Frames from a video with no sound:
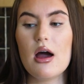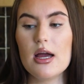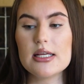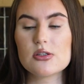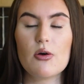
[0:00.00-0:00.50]

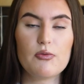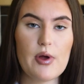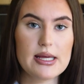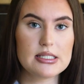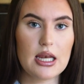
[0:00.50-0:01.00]
It's not
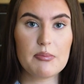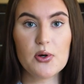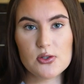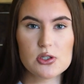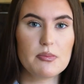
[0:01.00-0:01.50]
fair to like
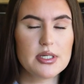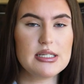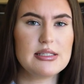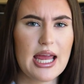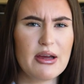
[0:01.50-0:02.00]
put
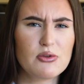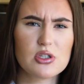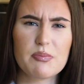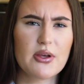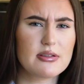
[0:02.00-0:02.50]
somebody down
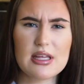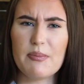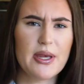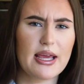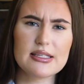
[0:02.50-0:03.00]
just because
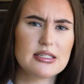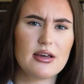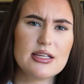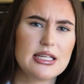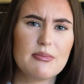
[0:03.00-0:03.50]
they've been
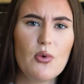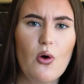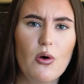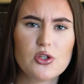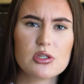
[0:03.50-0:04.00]
exercising more,